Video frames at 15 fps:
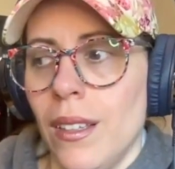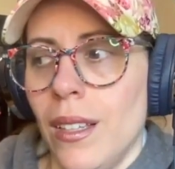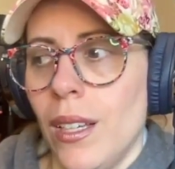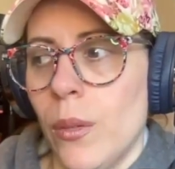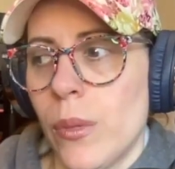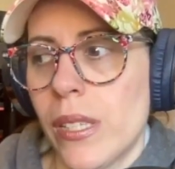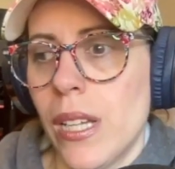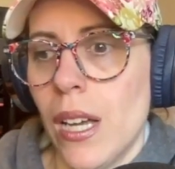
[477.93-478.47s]

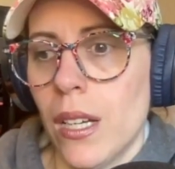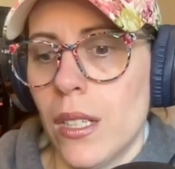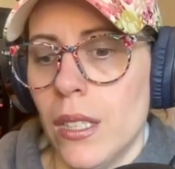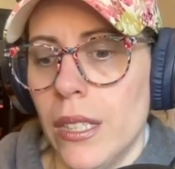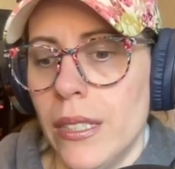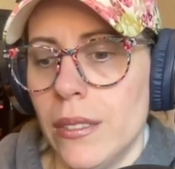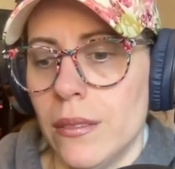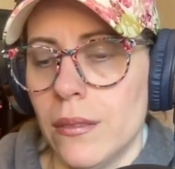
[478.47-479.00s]
it was not
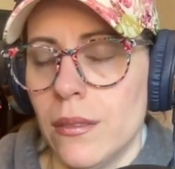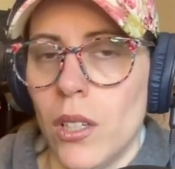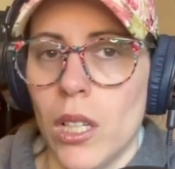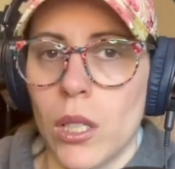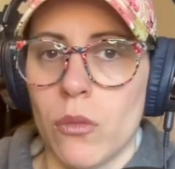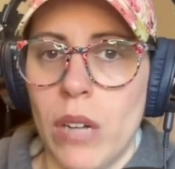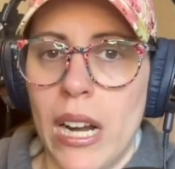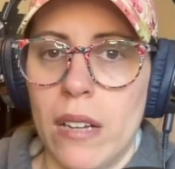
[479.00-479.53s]
good
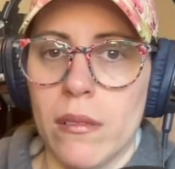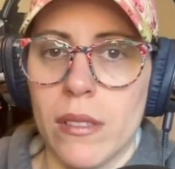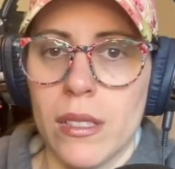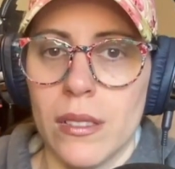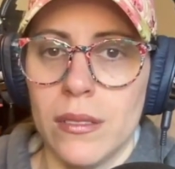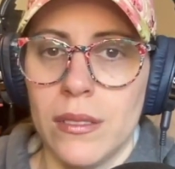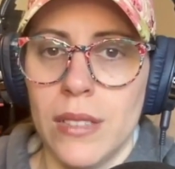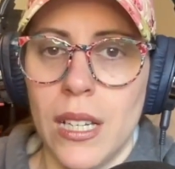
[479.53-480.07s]
all
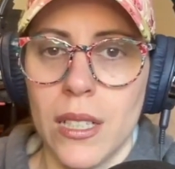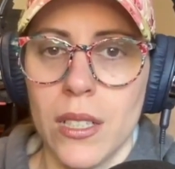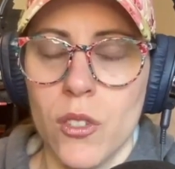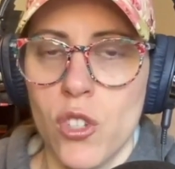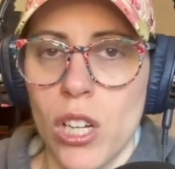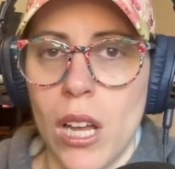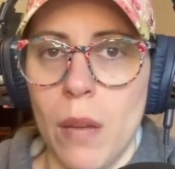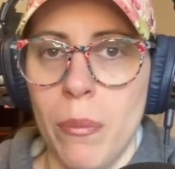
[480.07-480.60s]
around. Not a
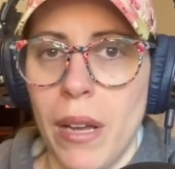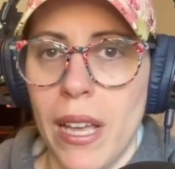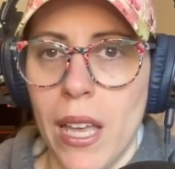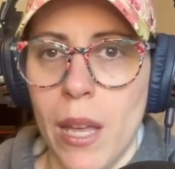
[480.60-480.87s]
good job by